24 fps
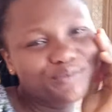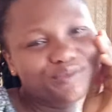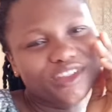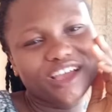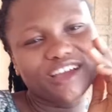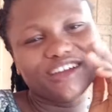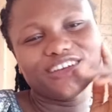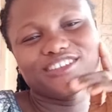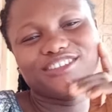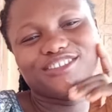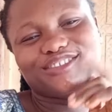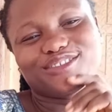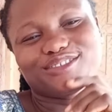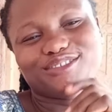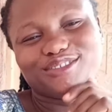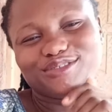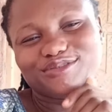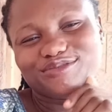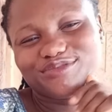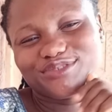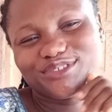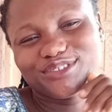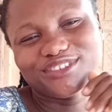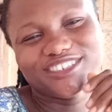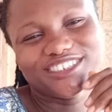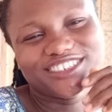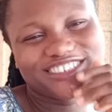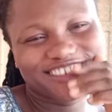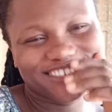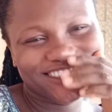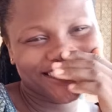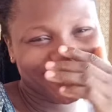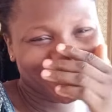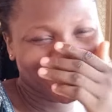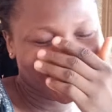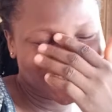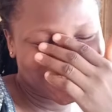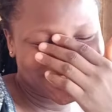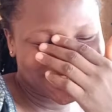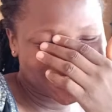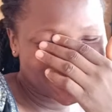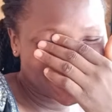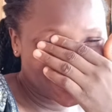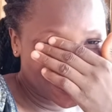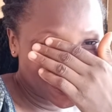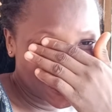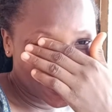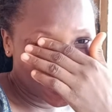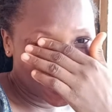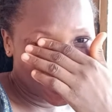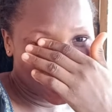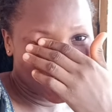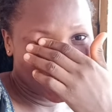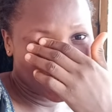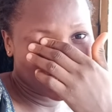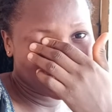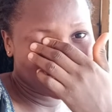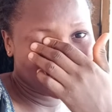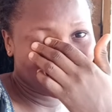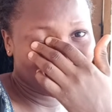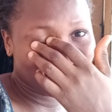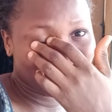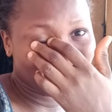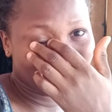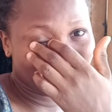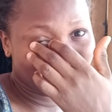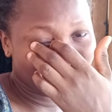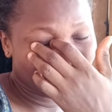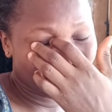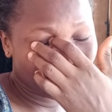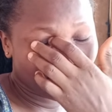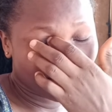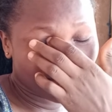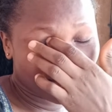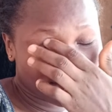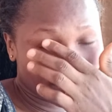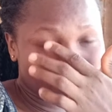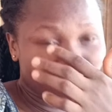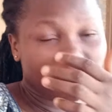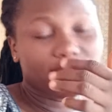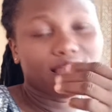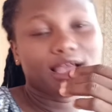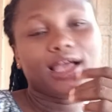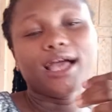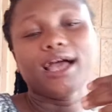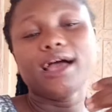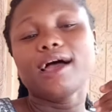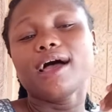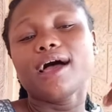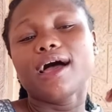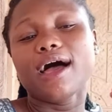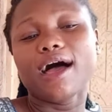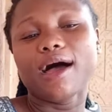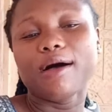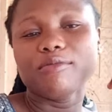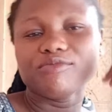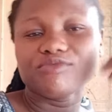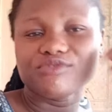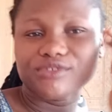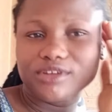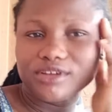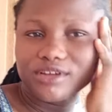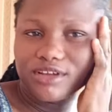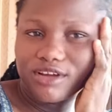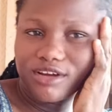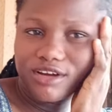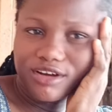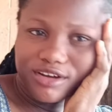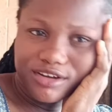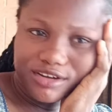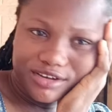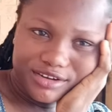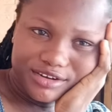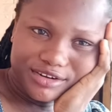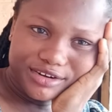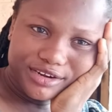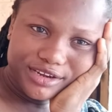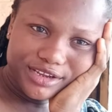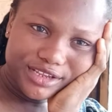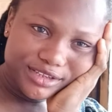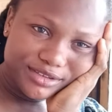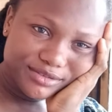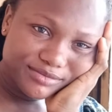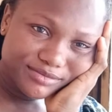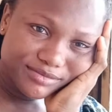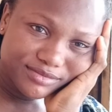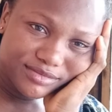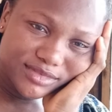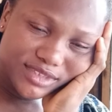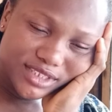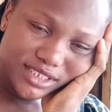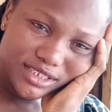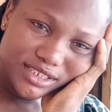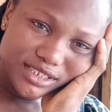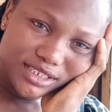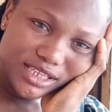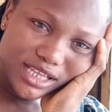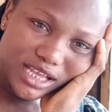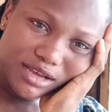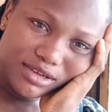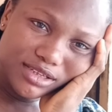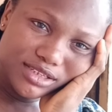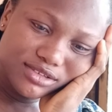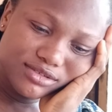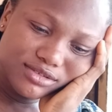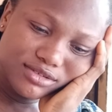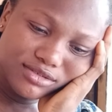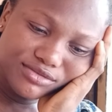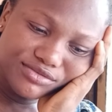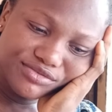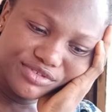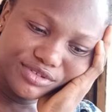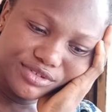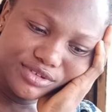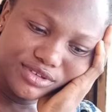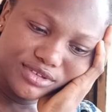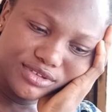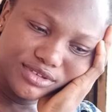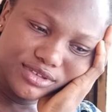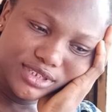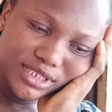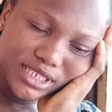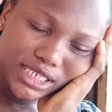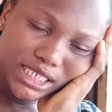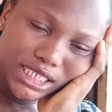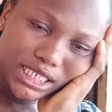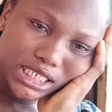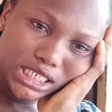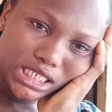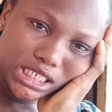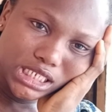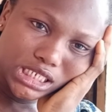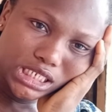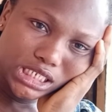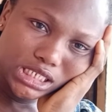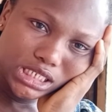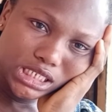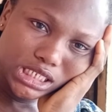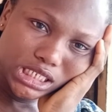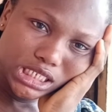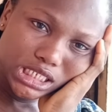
Not to look for what to eat. I think I'm feeling hungry. I want to look for what to eat.